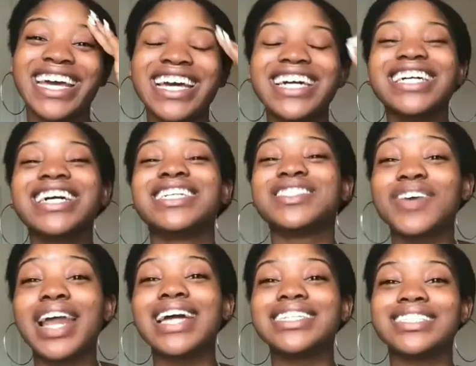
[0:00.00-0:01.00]
Because what
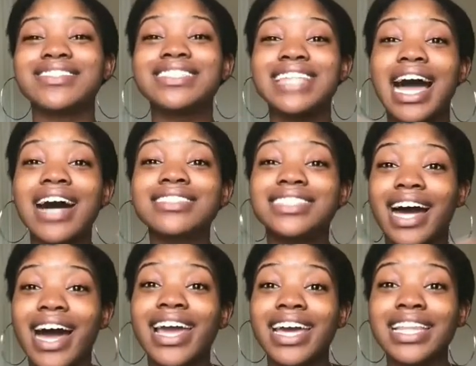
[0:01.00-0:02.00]
I do is I'll
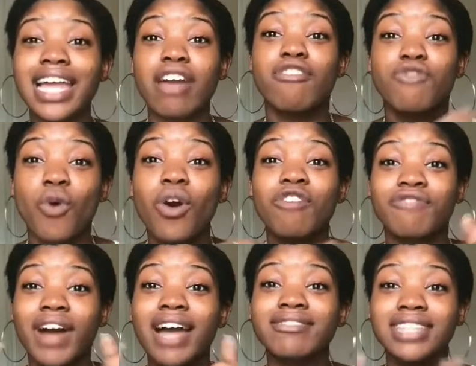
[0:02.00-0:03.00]
tie it like 4 or
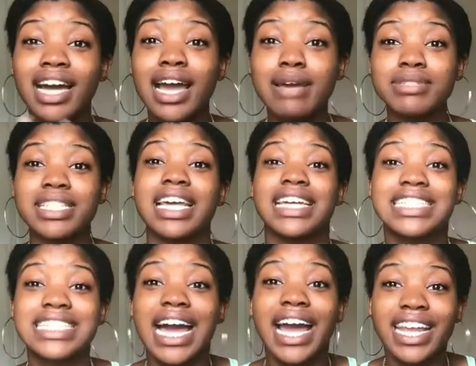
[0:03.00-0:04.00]
5 times in like
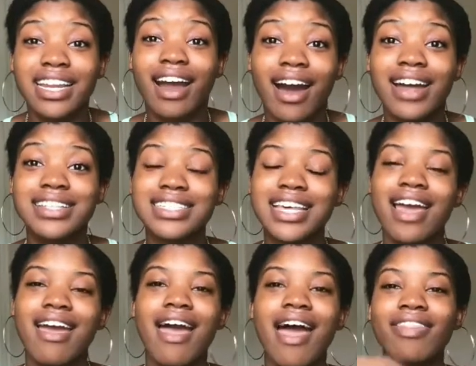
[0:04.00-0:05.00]
tight knots,
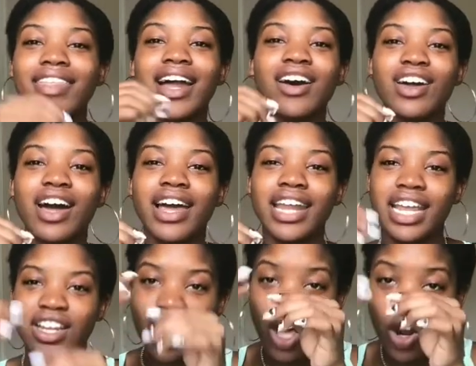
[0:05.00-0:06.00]
and then I'll cut it
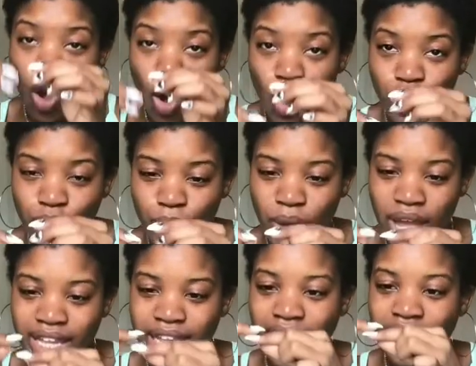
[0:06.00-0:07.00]
not all the way,
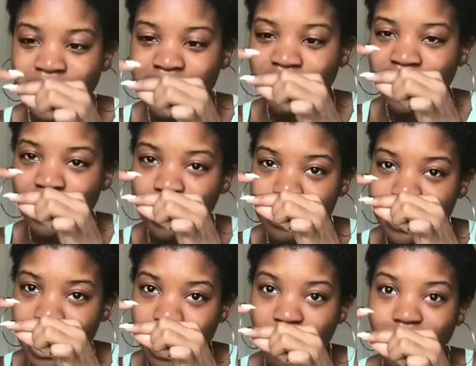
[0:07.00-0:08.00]
like I'll leave a little
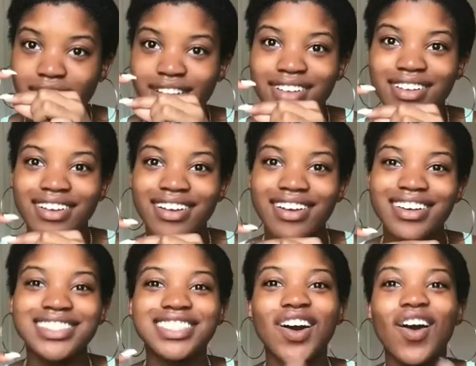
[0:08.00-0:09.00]
tail.
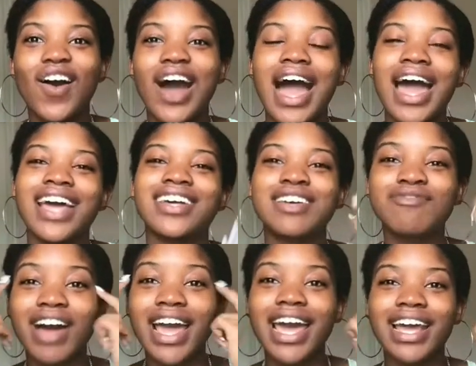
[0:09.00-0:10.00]
So in my
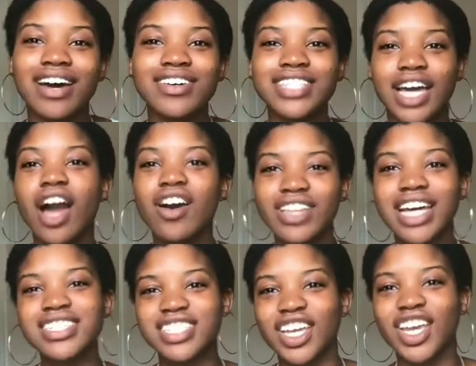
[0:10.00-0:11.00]
head, I was like, oh, that's
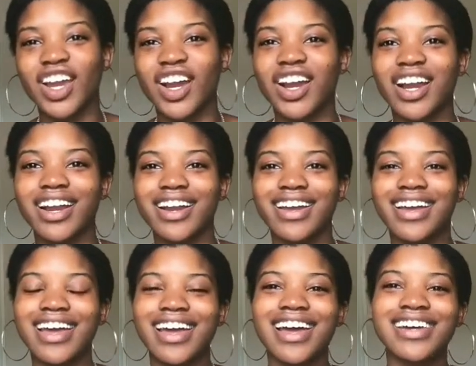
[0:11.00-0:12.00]
secure,
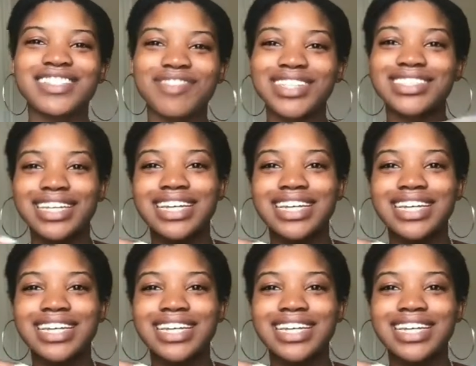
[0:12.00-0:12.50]
especially because I